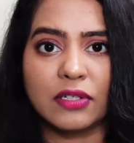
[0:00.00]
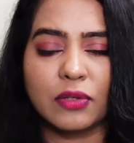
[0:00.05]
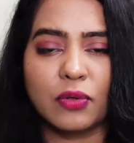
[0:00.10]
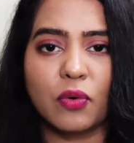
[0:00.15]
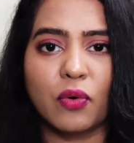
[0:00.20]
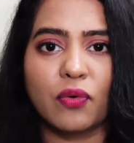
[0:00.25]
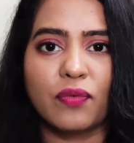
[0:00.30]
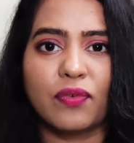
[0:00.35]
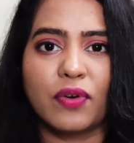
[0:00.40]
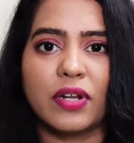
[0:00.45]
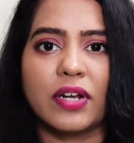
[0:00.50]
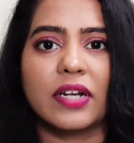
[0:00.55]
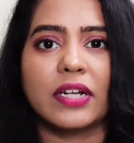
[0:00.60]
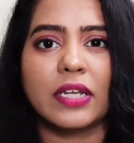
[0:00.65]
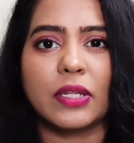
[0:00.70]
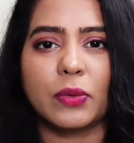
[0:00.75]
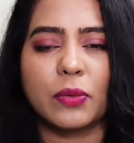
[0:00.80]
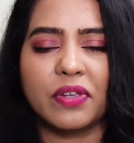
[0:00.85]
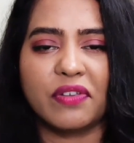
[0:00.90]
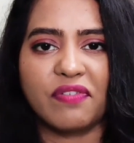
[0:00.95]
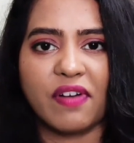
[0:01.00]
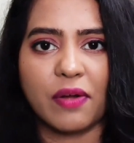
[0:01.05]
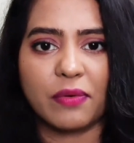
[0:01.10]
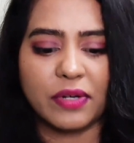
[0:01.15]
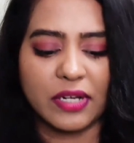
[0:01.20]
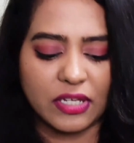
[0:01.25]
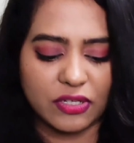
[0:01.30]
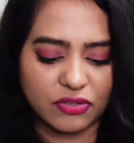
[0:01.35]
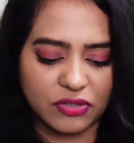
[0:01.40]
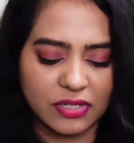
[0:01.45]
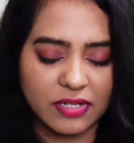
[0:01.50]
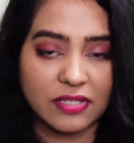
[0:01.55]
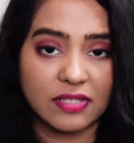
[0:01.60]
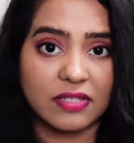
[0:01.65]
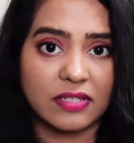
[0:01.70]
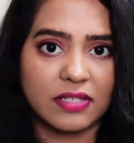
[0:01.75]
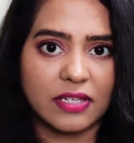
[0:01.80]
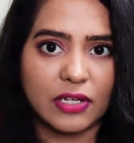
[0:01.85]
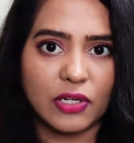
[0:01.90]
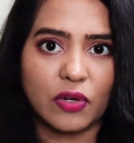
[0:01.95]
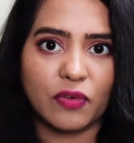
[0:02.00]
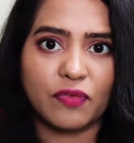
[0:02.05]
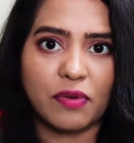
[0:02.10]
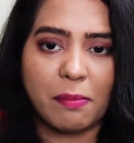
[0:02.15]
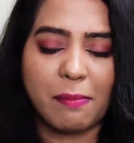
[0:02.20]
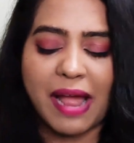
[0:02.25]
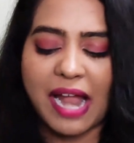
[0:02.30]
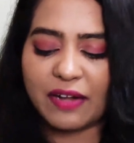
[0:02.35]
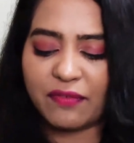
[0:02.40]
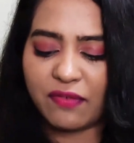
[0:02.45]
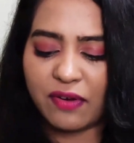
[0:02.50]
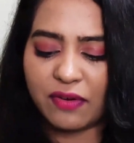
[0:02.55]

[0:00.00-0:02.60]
go for a dewy foundation instead of a matte